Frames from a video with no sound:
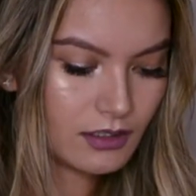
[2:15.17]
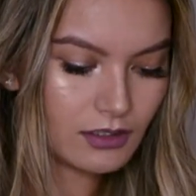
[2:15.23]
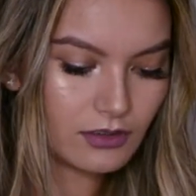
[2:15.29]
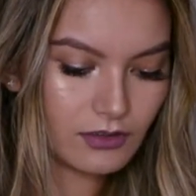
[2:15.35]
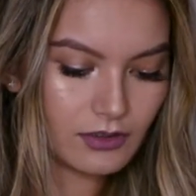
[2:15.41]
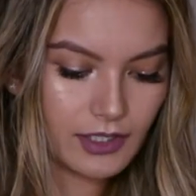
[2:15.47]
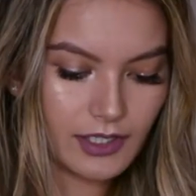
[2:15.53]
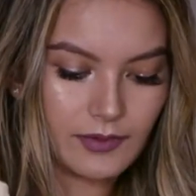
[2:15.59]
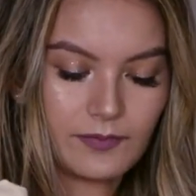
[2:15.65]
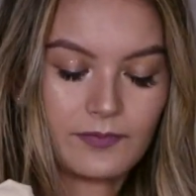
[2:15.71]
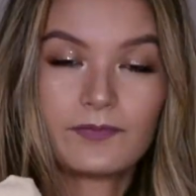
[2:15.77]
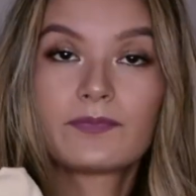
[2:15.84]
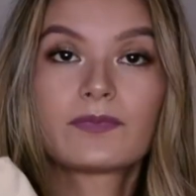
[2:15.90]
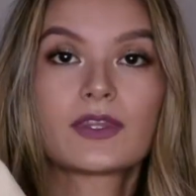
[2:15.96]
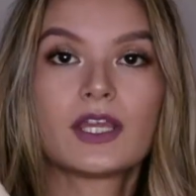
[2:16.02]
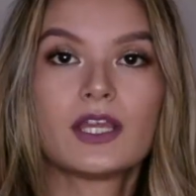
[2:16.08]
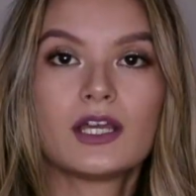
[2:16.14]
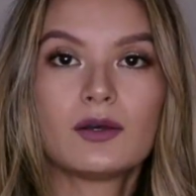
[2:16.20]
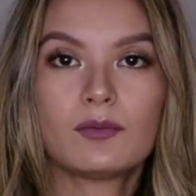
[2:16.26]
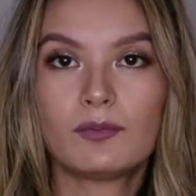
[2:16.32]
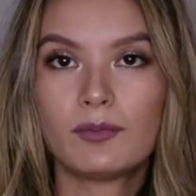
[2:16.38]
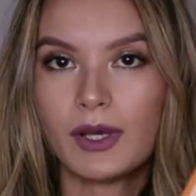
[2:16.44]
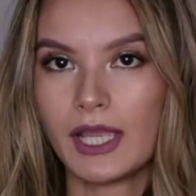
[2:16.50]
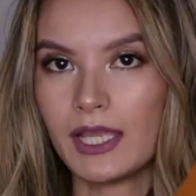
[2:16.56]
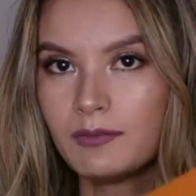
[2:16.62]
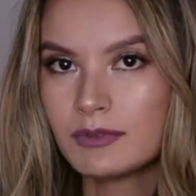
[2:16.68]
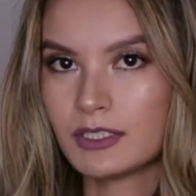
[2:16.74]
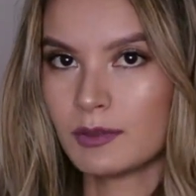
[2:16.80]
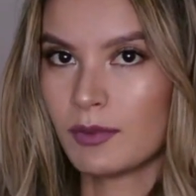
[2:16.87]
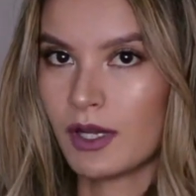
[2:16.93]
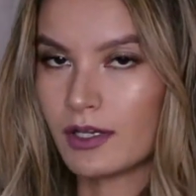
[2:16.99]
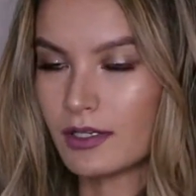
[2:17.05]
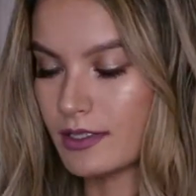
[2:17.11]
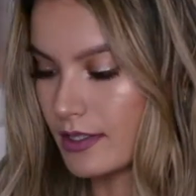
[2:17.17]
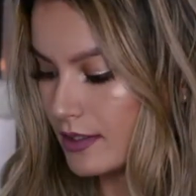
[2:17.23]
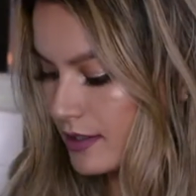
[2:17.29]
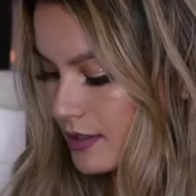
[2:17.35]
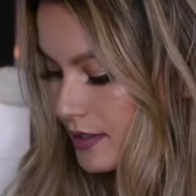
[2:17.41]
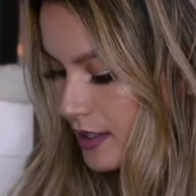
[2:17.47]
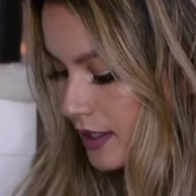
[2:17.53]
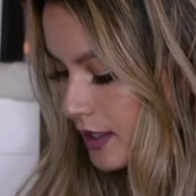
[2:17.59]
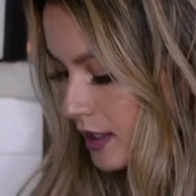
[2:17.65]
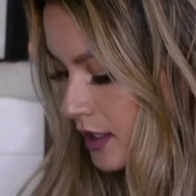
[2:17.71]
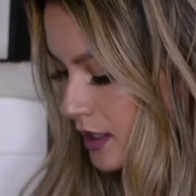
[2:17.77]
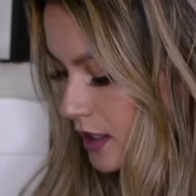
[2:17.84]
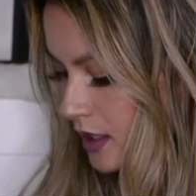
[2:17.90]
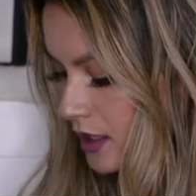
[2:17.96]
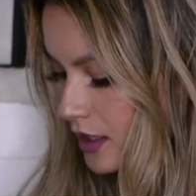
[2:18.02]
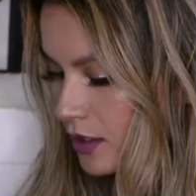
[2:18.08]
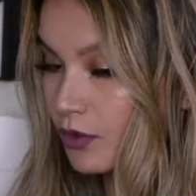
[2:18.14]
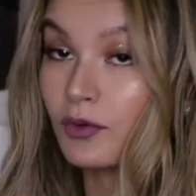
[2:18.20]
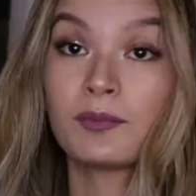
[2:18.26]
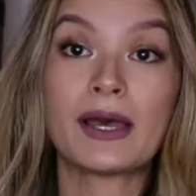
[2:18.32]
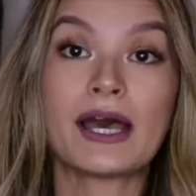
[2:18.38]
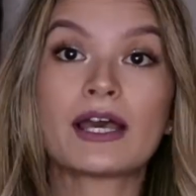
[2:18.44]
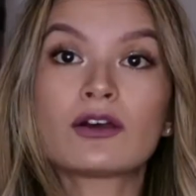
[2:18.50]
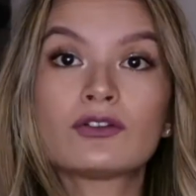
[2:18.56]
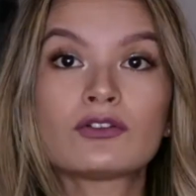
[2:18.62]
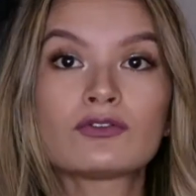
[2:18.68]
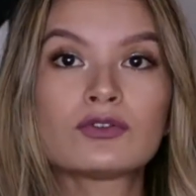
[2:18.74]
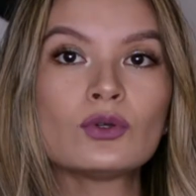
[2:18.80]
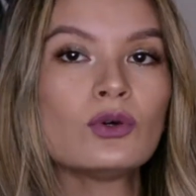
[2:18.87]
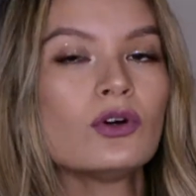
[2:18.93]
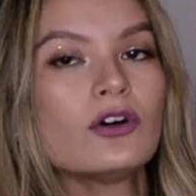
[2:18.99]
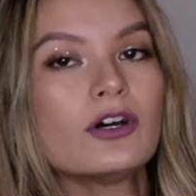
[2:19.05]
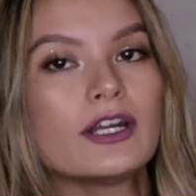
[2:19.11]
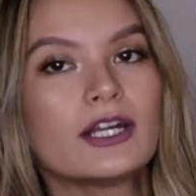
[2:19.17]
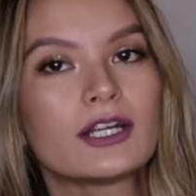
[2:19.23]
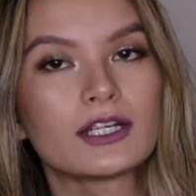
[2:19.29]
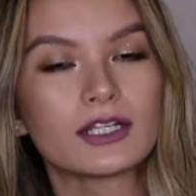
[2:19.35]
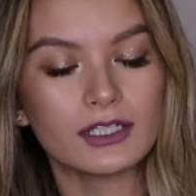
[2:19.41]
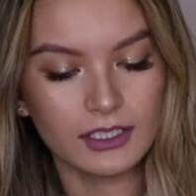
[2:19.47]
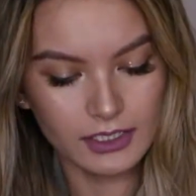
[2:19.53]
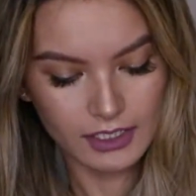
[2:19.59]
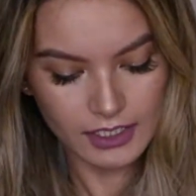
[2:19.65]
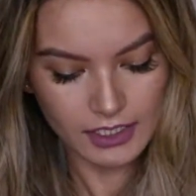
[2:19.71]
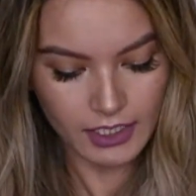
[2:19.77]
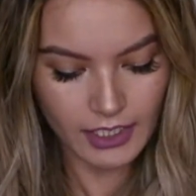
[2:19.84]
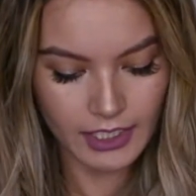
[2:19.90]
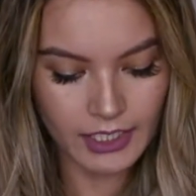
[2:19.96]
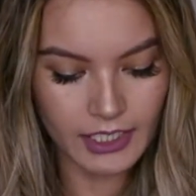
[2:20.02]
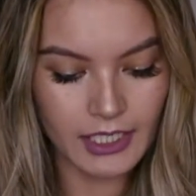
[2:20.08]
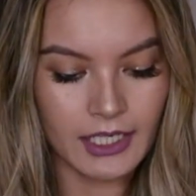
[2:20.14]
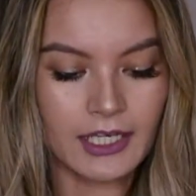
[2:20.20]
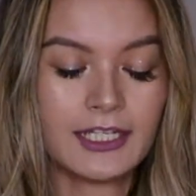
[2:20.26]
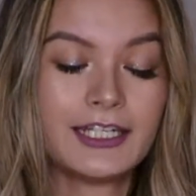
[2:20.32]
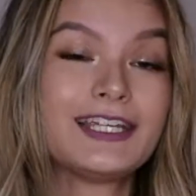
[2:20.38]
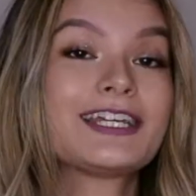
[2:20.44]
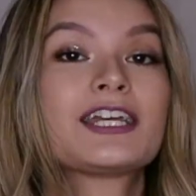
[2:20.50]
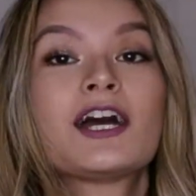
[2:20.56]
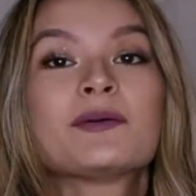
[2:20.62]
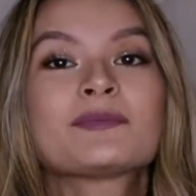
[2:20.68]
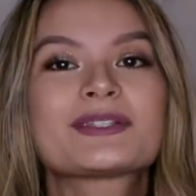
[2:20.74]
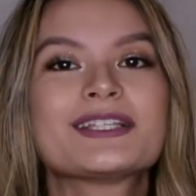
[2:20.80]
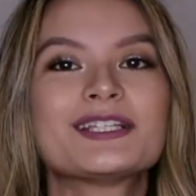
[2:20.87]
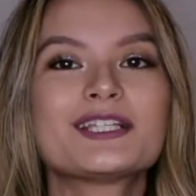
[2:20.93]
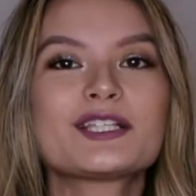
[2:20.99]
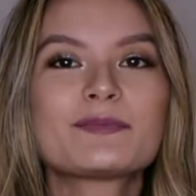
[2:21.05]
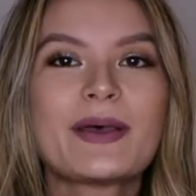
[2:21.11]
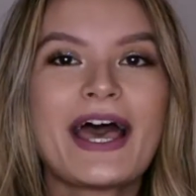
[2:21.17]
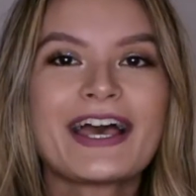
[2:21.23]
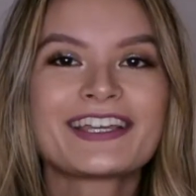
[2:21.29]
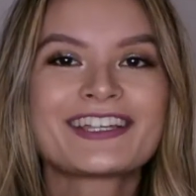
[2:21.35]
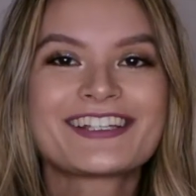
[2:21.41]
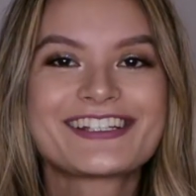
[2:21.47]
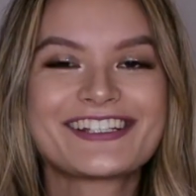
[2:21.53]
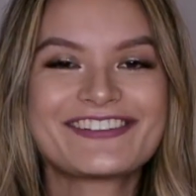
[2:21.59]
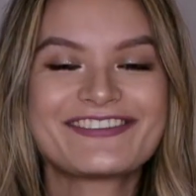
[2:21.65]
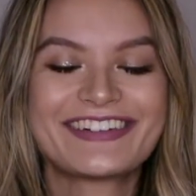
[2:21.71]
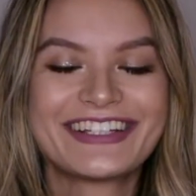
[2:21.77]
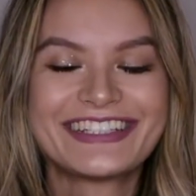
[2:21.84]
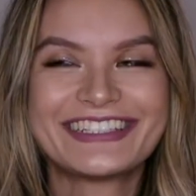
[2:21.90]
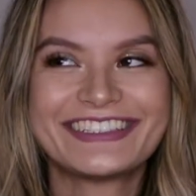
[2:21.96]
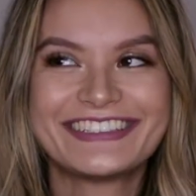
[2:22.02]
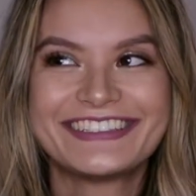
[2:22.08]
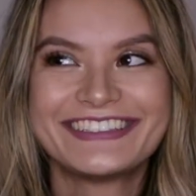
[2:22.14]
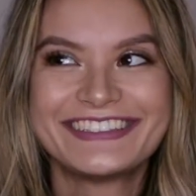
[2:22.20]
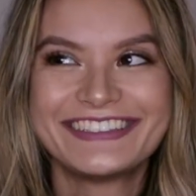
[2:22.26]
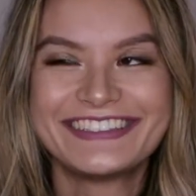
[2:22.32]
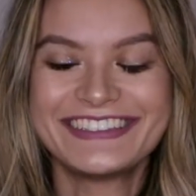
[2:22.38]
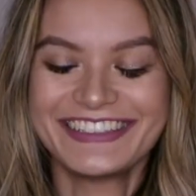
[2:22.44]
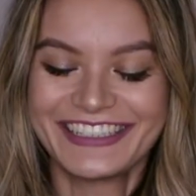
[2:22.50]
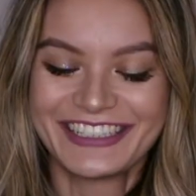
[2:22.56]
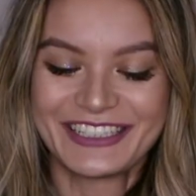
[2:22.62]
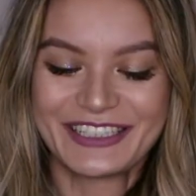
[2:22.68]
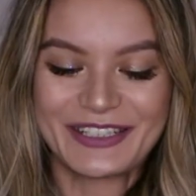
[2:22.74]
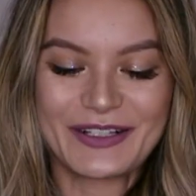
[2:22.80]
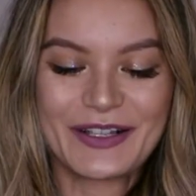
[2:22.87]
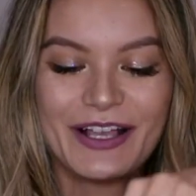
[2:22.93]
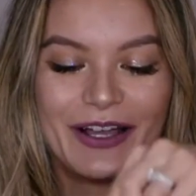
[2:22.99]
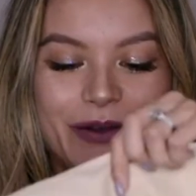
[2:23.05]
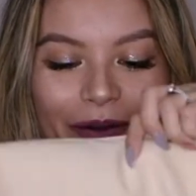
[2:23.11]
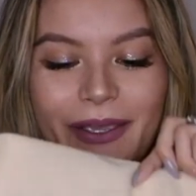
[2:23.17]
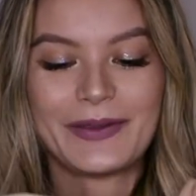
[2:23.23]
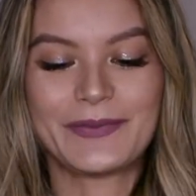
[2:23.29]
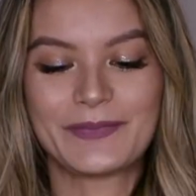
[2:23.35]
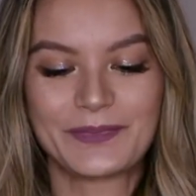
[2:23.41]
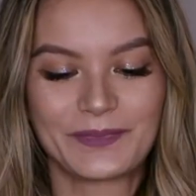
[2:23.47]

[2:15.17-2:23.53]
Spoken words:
Okay. But empty boxes in, going back on the floor. And it comes in this packaging right here. Okay.